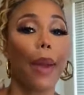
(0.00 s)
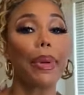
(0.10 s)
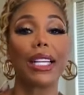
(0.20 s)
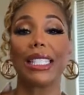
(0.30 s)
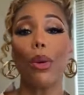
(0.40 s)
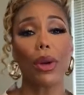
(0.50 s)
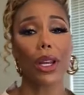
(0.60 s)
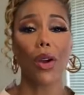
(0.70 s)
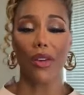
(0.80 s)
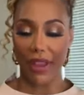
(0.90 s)
Yeah, because I
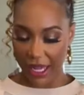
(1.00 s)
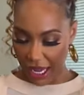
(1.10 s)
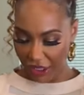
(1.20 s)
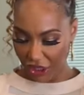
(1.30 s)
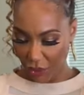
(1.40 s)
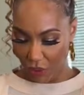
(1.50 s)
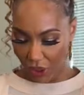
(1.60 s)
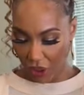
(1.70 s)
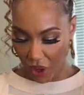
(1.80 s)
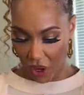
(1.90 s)
want to go on
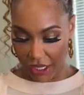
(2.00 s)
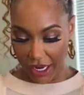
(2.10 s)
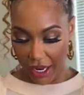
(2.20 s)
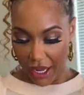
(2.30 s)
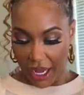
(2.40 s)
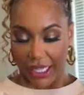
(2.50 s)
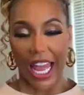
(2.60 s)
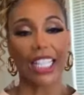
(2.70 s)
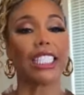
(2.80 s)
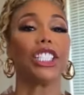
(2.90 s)
vacation with Claude. Wait, we
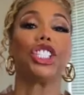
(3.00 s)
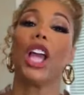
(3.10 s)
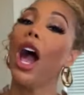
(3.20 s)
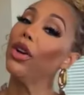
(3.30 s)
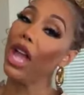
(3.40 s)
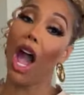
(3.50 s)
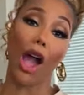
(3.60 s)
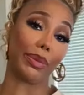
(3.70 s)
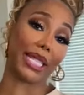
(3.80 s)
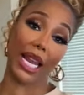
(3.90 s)
gotta That's go a vacation. show,
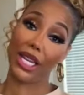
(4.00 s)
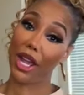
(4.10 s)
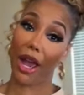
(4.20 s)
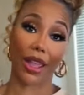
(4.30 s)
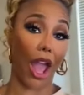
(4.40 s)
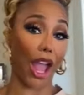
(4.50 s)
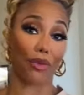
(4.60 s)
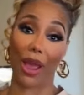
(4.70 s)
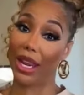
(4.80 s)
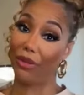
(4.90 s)
y'all. I'm telling y'all.
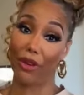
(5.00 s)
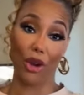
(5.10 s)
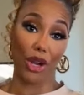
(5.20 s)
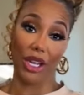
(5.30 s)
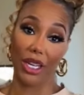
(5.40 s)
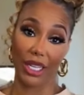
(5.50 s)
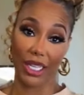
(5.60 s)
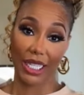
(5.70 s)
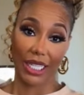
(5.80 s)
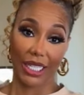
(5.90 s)
Y'all ain't ready for
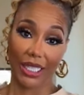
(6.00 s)
it.